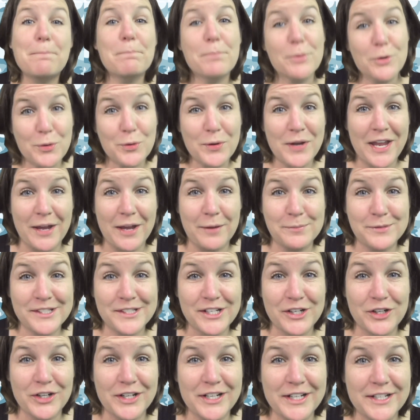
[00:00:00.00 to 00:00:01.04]
Bootcamp
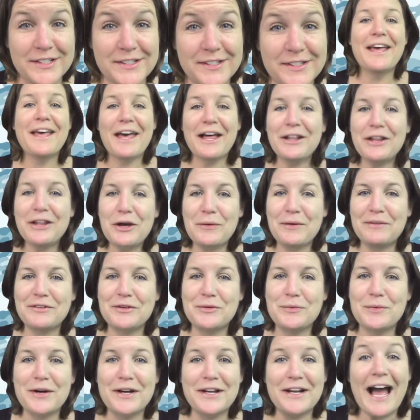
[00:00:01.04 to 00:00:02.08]
Series. Hello,
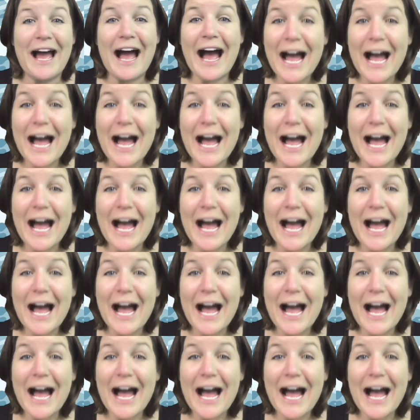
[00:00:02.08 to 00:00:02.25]
everyone.